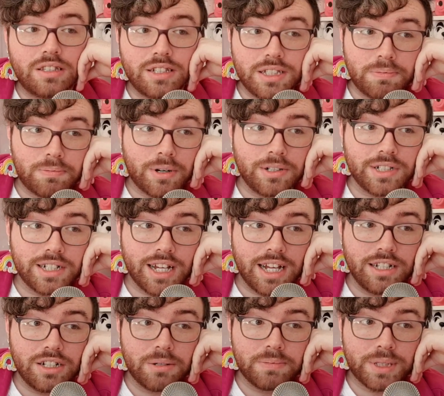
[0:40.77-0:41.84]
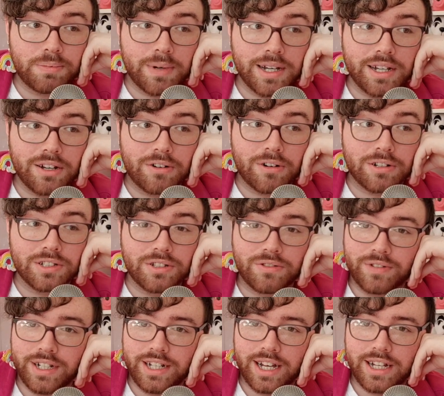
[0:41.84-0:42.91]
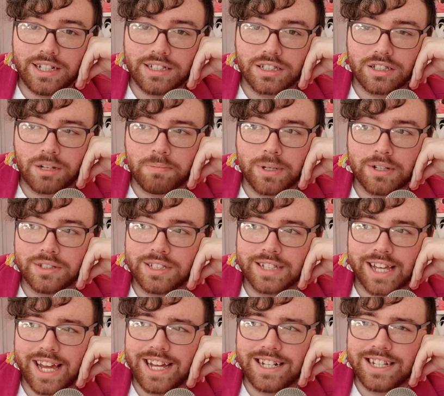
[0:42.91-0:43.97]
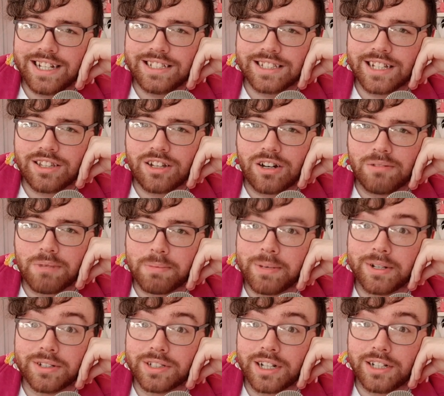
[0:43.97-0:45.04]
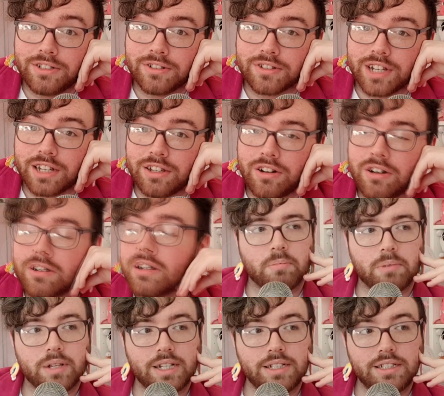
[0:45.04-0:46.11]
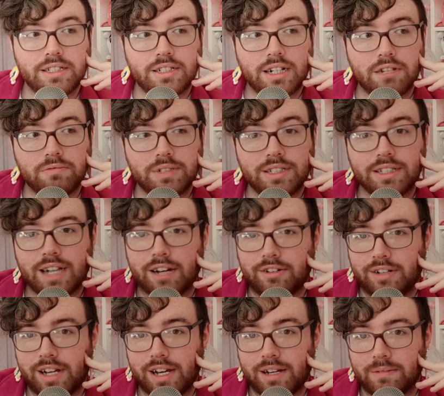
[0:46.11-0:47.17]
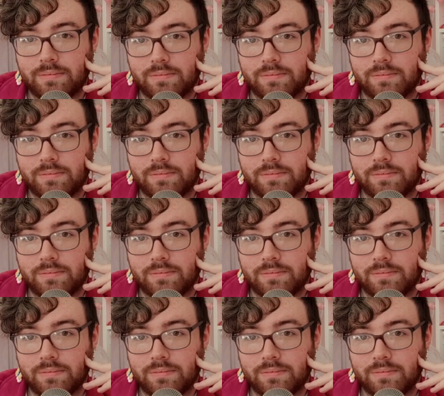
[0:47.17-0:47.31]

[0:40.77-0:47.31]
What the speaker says: This project ended up spreading across 3 days, not because the cake takes that long, but because I took that long. But let's start with Saturday.